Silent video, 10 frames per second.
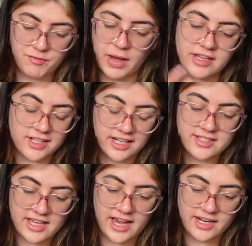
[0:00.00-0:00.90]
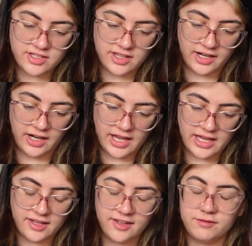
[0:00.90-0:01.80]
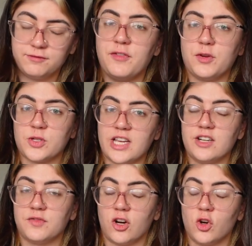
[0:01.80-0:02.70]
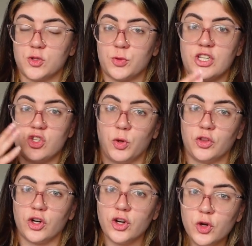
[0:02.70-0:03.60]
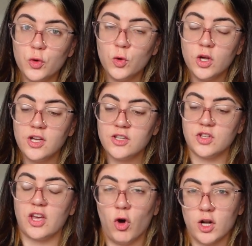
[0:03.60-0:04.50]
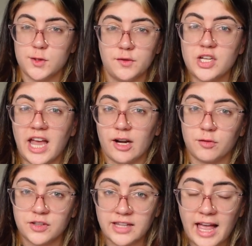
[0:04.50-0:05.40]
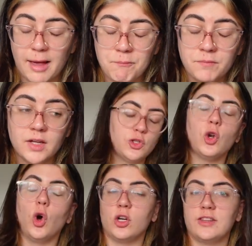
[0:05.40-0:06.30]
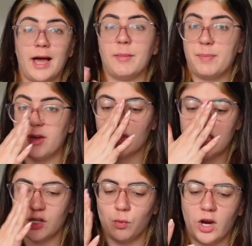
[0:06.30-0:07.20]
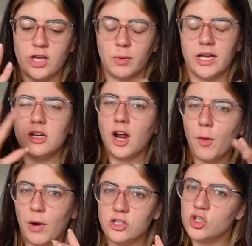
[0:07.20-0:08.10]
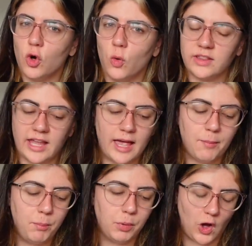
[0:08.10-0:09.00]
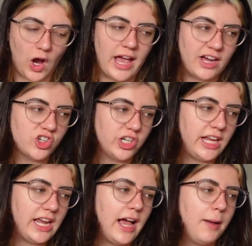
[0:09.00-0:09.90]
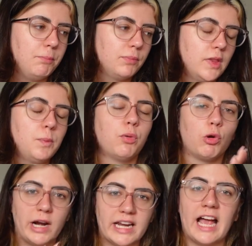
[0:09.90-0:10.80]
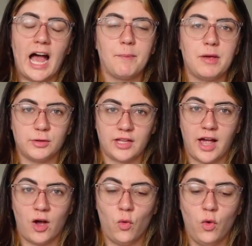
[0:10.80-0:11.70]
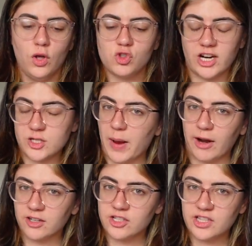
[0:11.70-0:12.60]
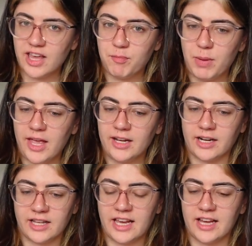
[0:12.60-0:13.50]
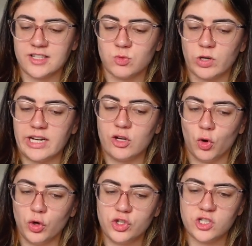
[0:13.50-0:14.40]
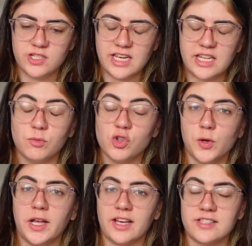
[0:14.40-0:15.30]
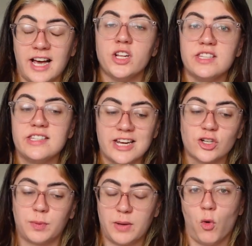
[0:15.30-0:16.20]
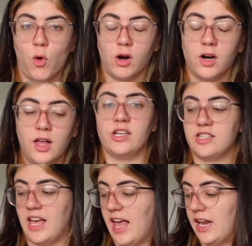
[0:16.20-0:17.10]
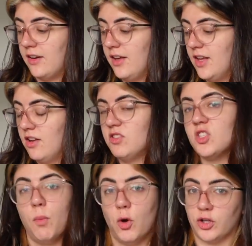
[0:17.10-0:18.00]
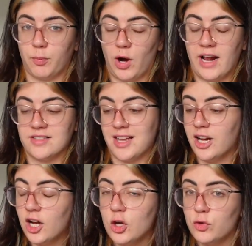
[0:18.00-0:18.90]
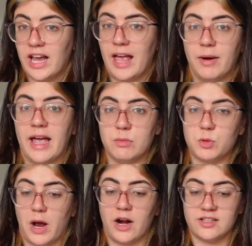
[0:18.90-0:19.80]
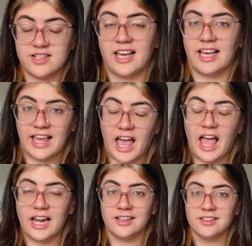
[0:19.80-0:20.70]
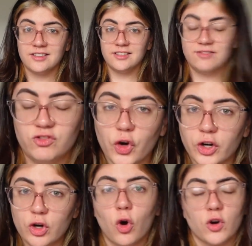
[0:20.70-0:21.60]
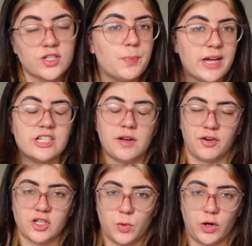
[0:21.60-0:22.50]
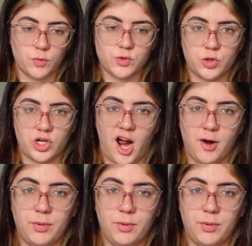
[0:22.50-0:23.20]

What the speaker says: they've basically said that like 50% of their customers each month are new, so they also have to cater for them. So look, that might be a reason why you might not want to go with them, but I actually am pretty happy with how transparent they've been, and I think it's really good to see them doing this considerably more than some other brands, including AYM, to be honest. Like, again, €30 is a big difference when it comes to a top.